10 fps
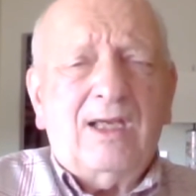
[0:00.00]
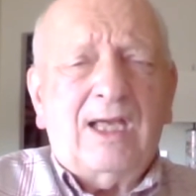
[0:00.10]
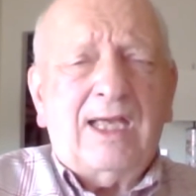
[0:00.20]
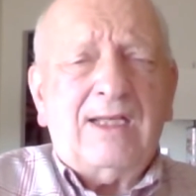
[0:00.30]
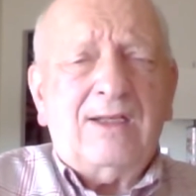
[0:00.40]

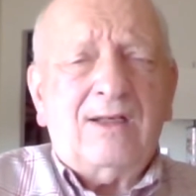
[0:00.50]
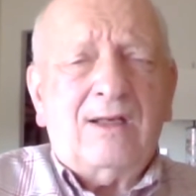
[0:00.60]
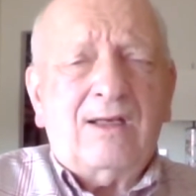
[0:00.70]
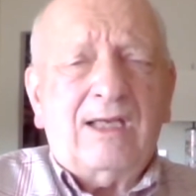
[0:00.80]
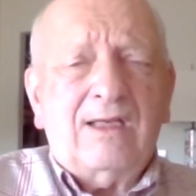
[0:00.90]
and
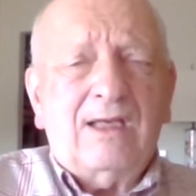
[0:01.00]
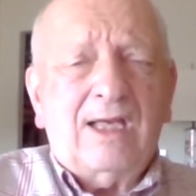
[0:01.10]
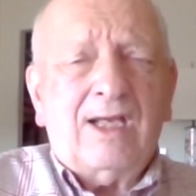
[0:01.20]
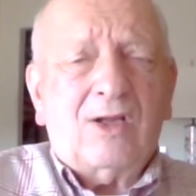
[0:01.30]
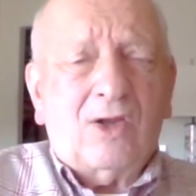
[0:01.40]
a
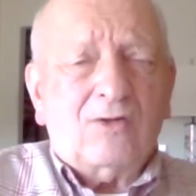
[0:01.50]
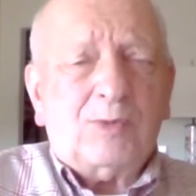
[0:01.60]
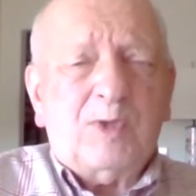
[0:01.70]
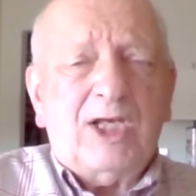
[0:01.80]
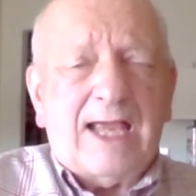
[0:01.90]

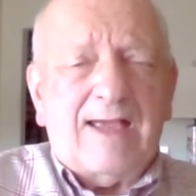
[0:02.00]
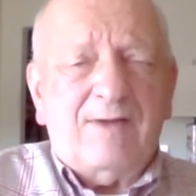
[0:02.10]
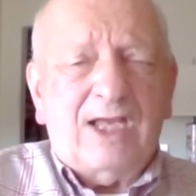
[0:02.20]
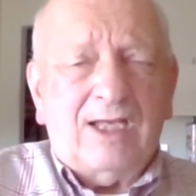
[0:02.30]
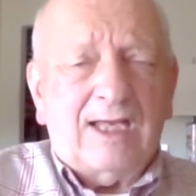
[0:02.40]
low-speed,
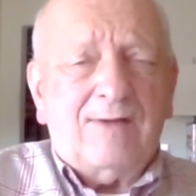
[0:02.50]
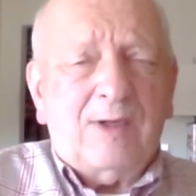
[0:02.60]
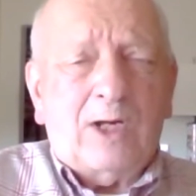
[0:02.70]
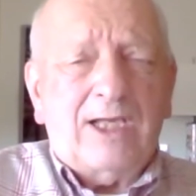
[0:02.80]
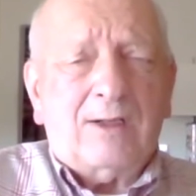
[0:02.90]

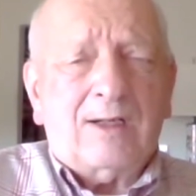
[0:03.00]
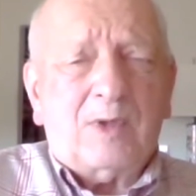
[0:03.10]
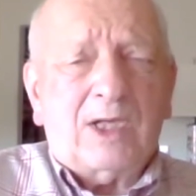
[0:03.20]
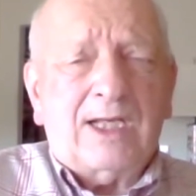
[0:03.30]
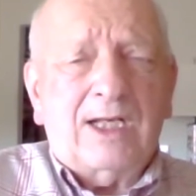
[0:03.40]
heavyweight
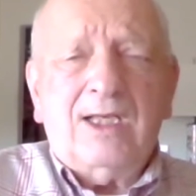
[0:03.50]
airplane.